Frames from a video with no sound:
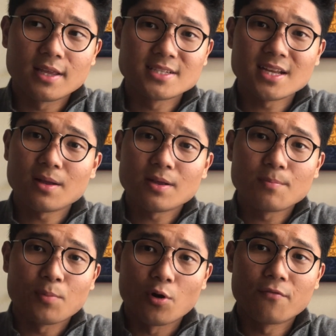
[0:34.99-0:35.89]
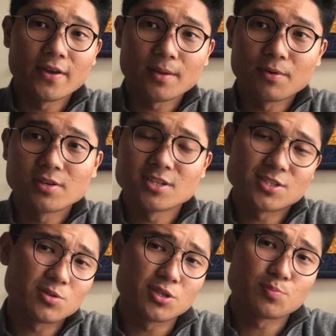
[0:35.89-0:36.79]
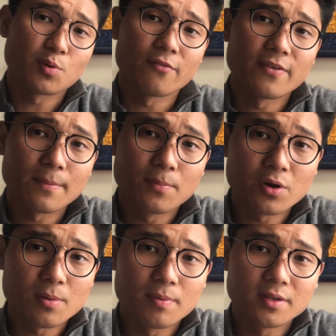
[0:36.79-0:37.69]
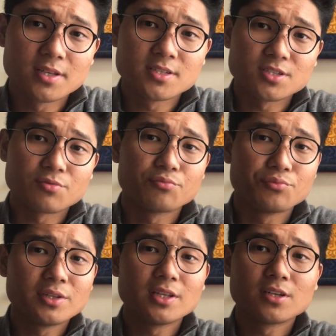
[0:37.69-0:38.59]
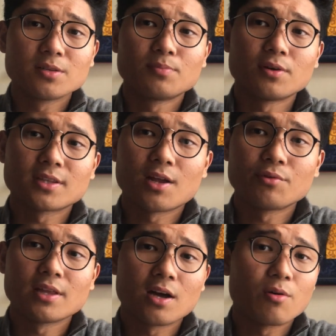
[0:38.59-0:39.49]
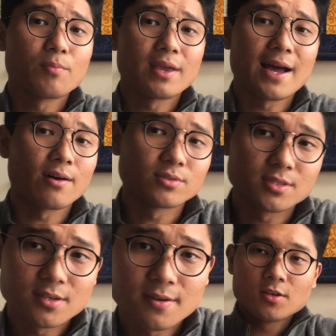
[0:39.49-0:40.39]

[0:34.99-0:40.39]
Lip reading: It's not perfect because there's no such perfect book, but this is a really good book that really helped me out.